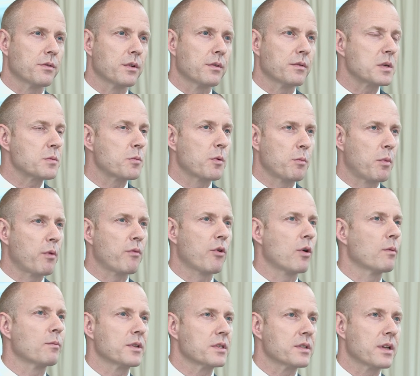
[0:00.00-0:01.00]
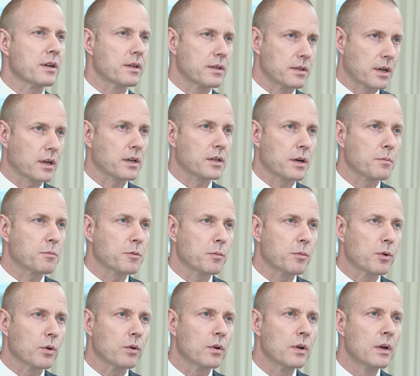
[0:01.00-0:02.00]
investment performance that is
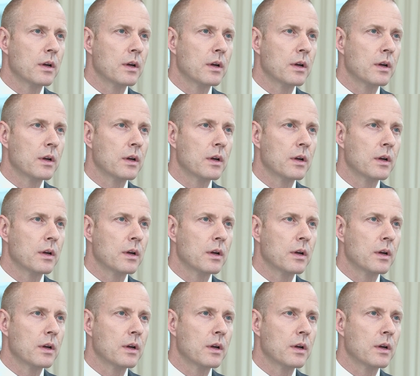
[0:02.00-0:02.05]
acceptable